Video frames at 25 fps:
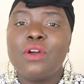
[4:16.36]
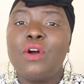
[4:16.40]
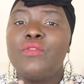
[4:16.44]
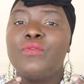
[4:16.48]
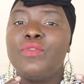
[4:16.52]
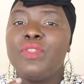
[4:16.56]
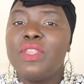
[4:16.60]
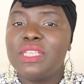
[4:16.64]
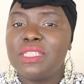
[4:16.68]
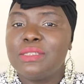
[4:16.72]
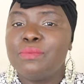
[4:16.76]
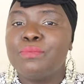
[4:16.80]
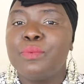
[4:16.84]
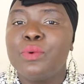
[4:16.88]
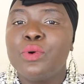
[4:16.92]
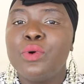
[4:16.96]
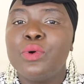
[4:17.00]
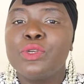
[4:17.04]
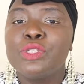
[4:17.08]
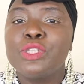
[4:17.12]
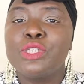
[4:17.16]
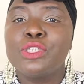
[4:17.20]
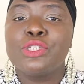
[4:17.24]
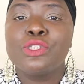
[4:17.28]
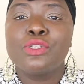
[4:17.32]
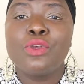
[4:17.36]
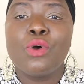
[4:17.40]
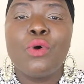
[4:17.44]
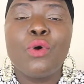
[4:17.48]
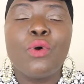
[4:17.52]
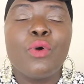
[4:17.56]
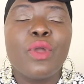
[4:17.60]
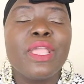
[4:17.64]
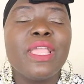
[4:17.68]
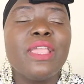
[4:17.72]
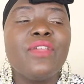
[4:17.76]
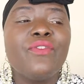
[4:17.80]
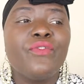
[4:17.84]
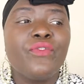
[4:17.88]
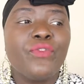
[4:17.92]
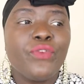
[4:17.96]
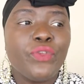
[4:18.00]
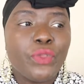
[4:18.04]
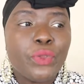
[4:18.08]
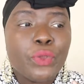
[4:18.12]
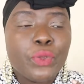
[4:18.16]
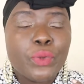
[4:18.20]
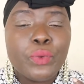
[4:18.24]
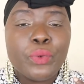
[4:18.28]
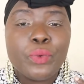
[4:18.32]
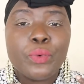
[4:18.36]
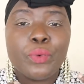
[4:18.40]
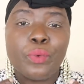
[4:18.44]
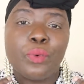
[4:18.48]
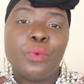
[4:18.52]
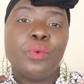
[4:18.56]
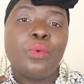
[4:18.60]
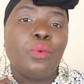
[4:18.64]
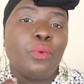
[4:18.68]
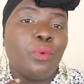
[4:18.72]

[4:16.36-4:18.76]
of these books, so if you